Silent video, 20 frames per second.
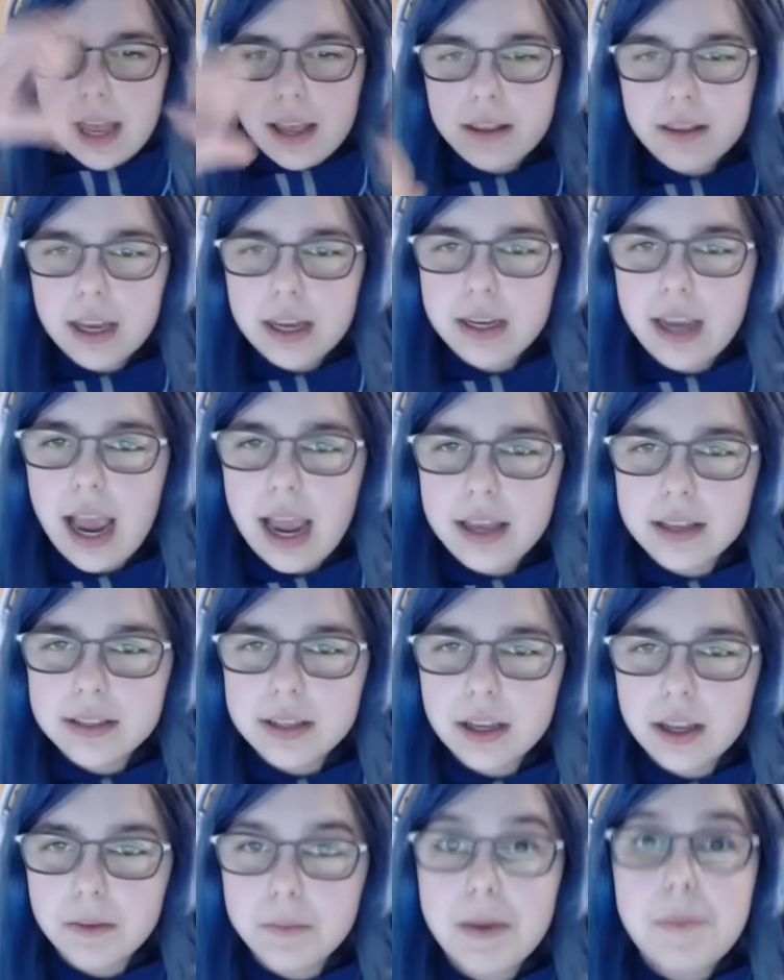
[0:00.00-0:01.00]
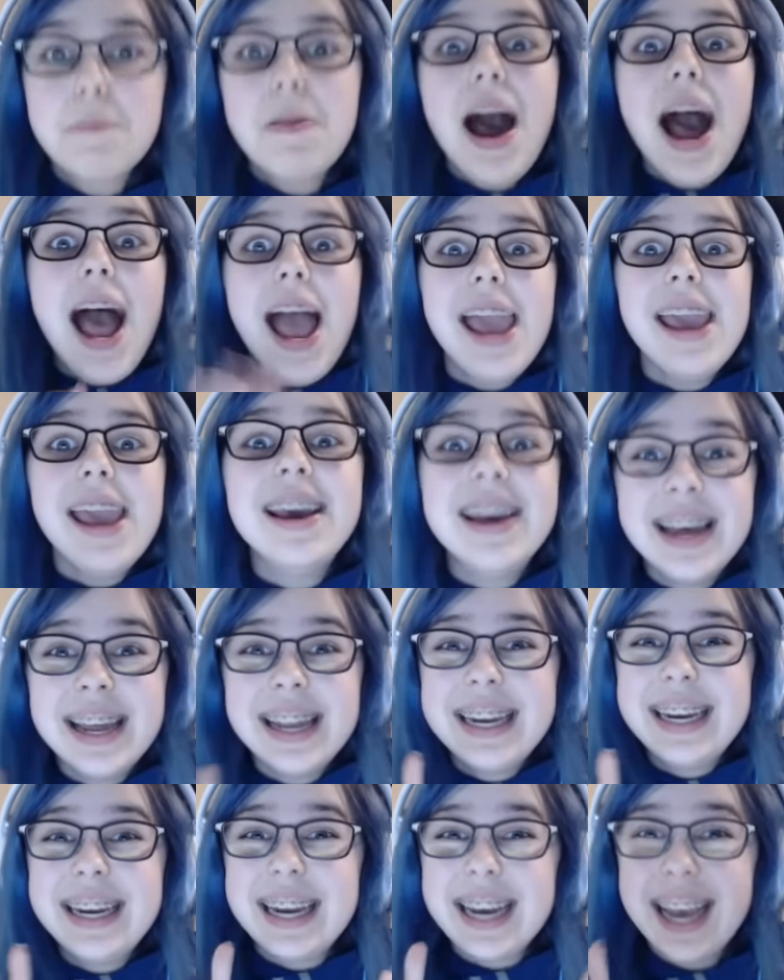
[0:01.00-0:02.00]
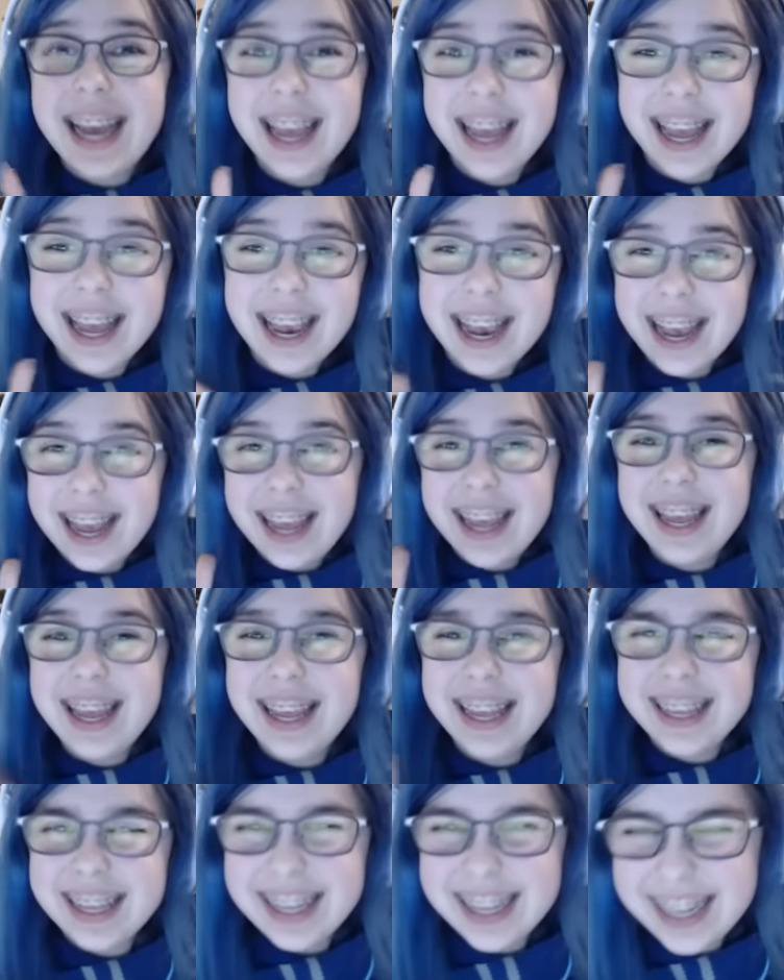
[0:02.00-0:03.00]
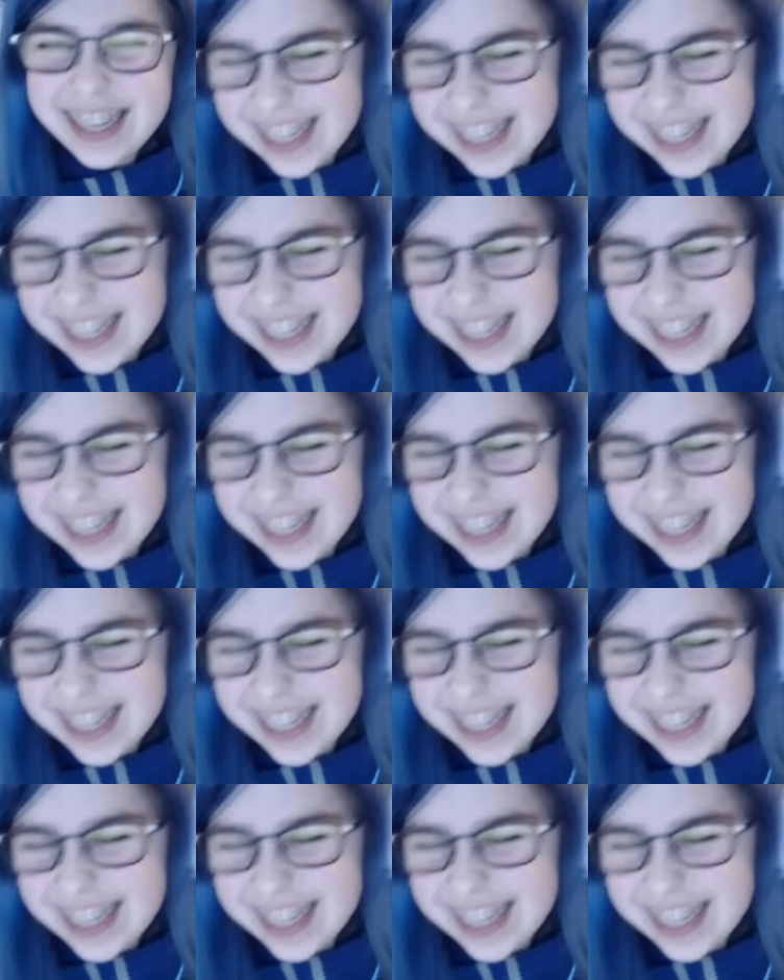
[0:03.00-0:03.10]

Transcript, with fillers: That guy is killing me. Bye! Bye!